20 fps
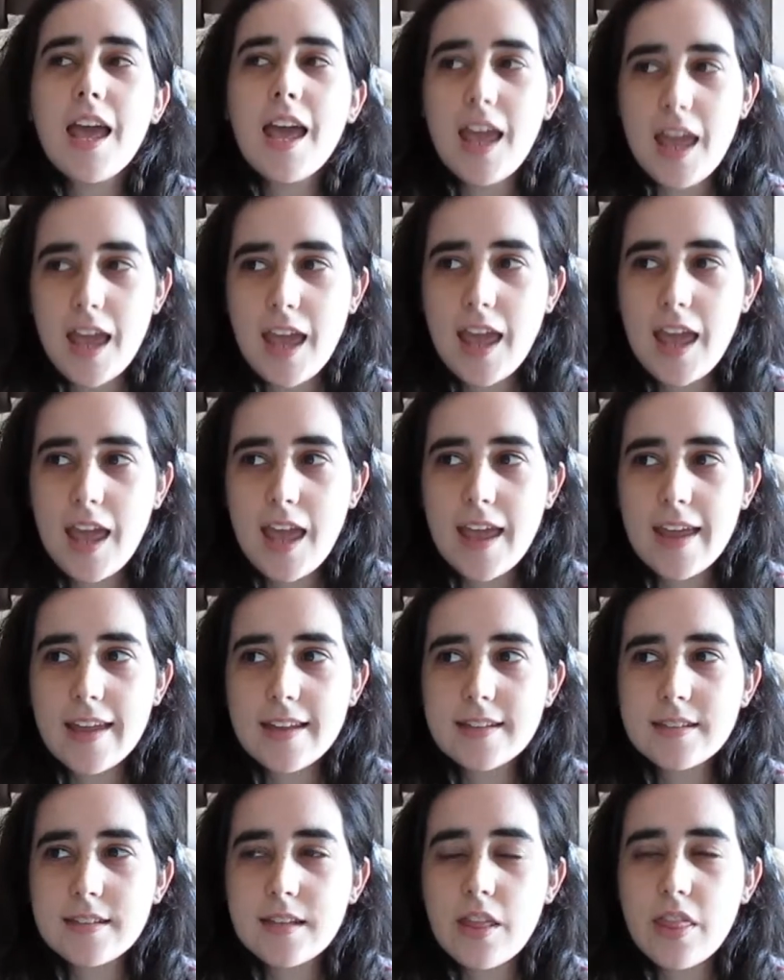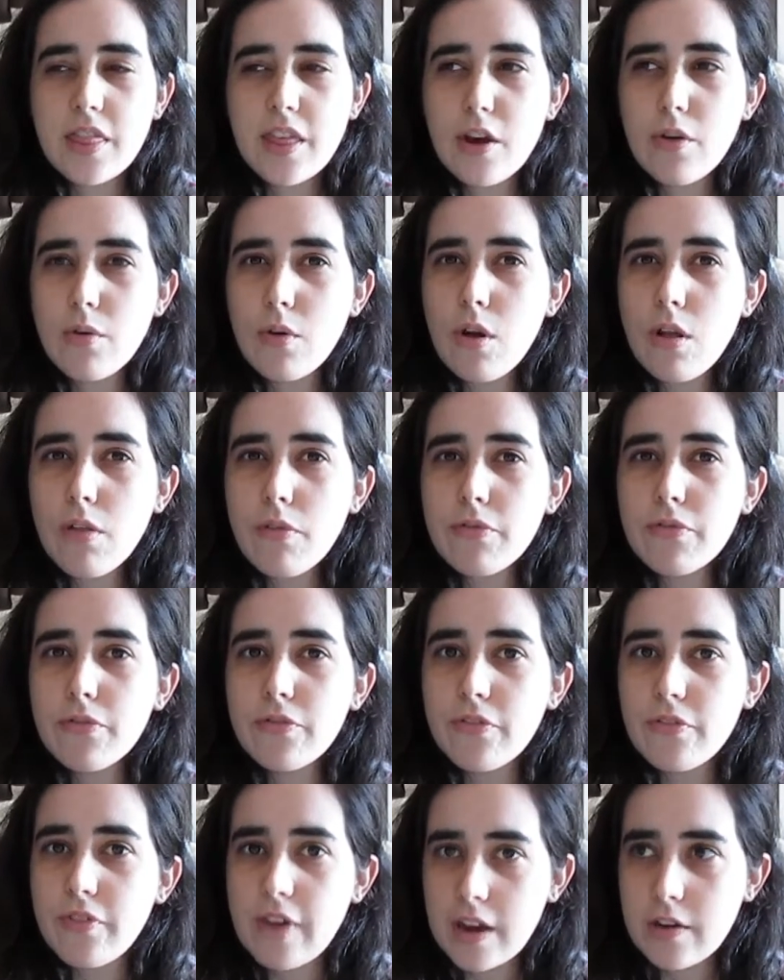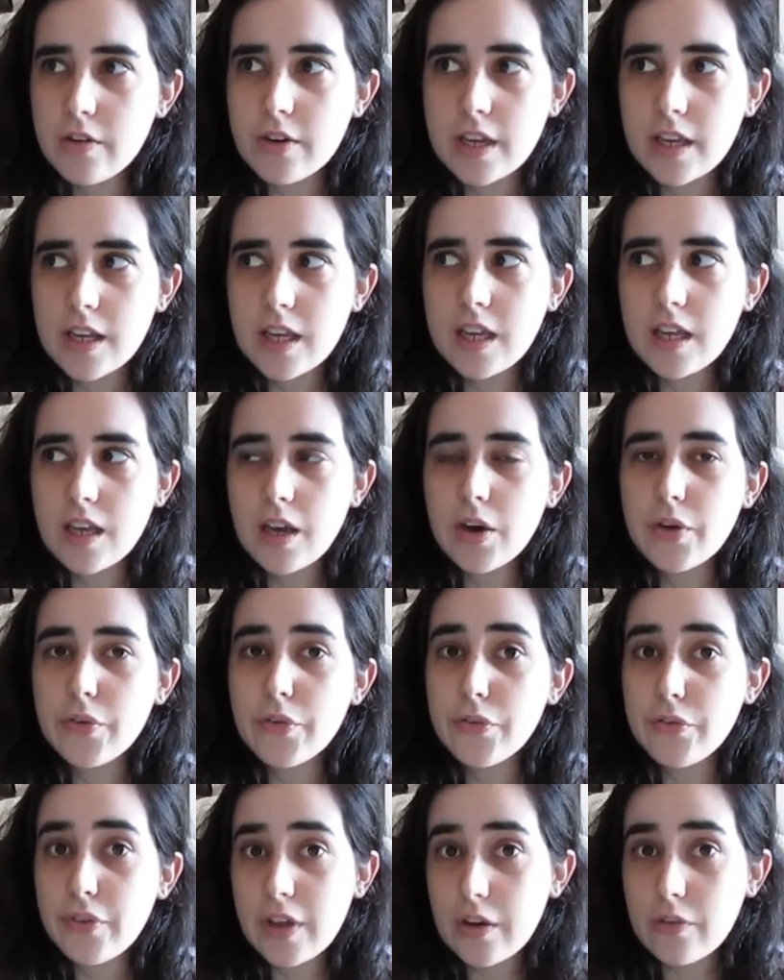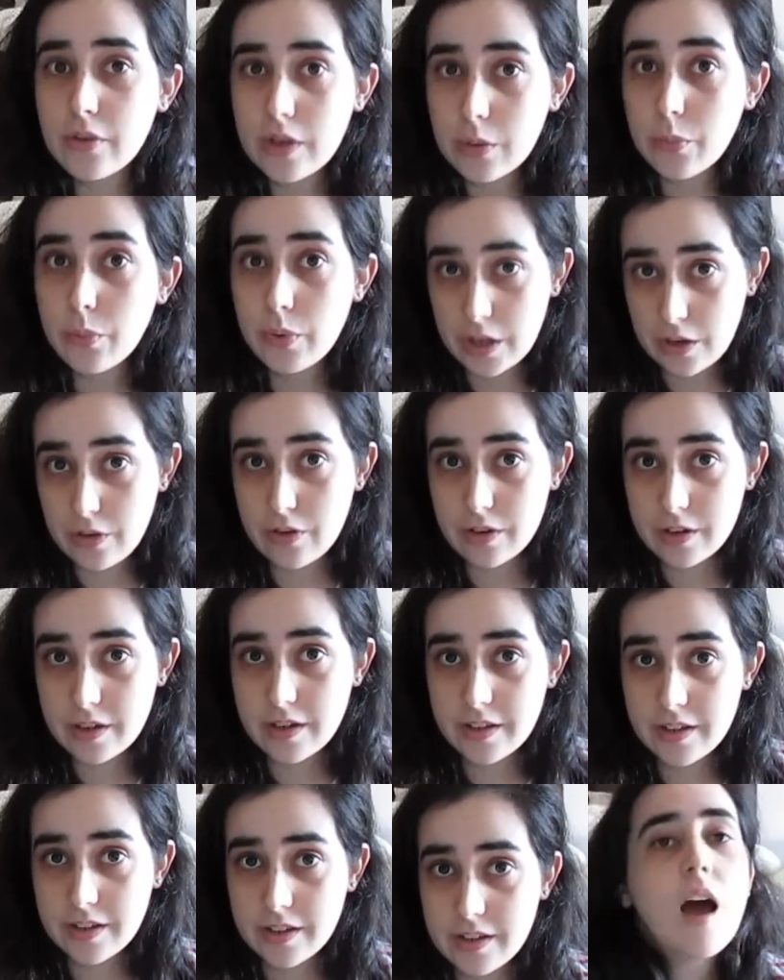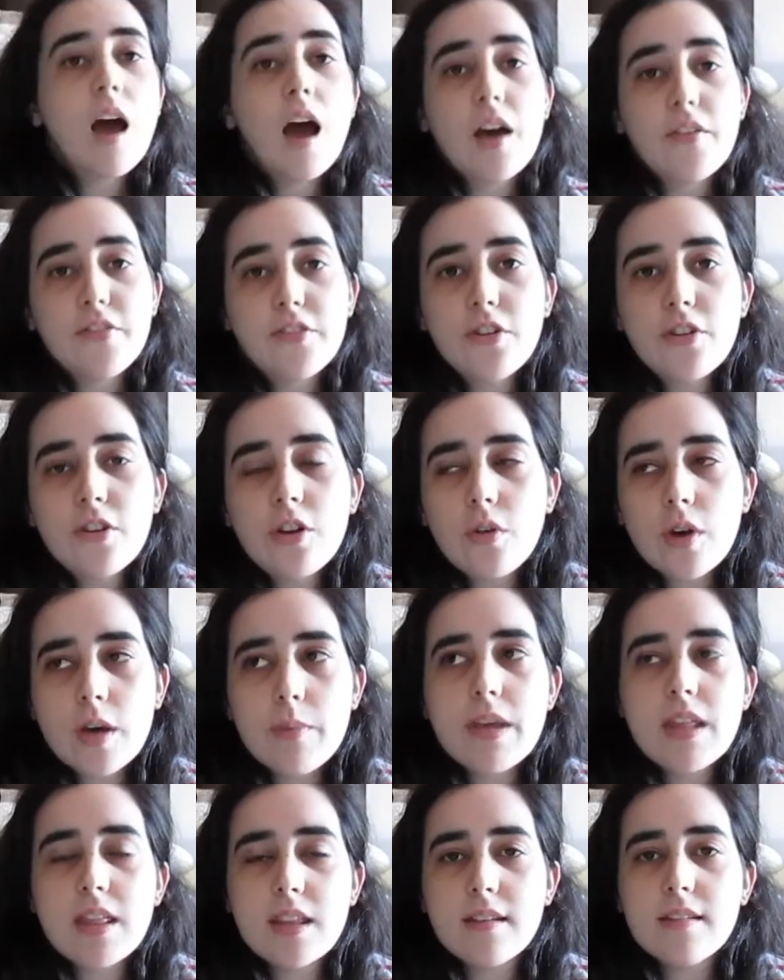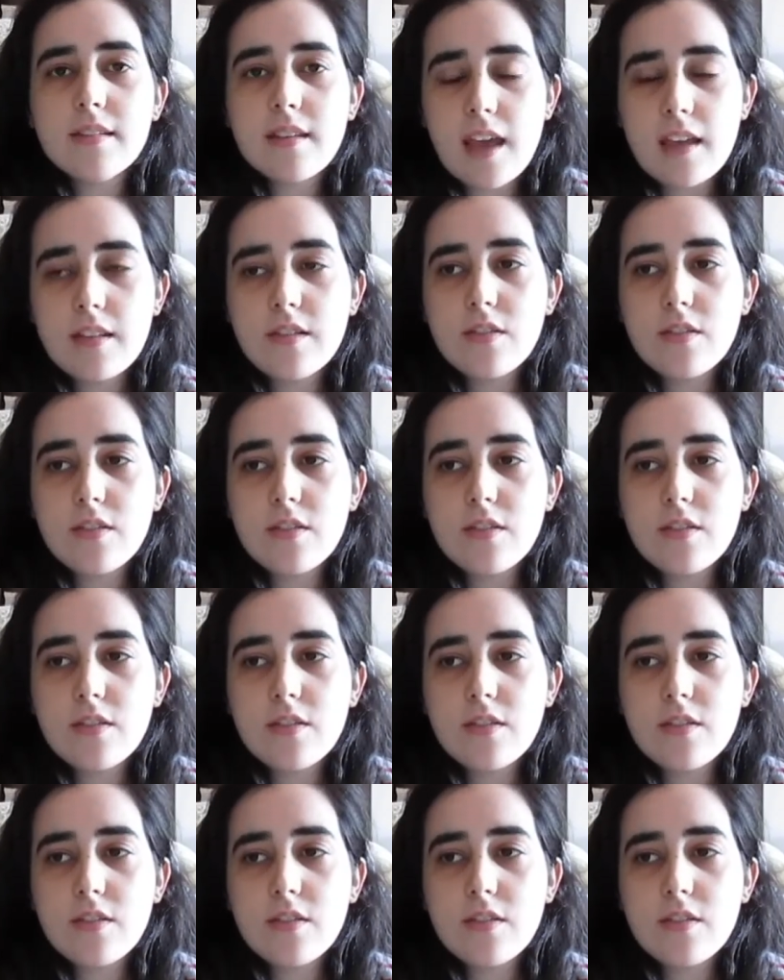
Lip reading: And they're all very, very weird. After Noemi does get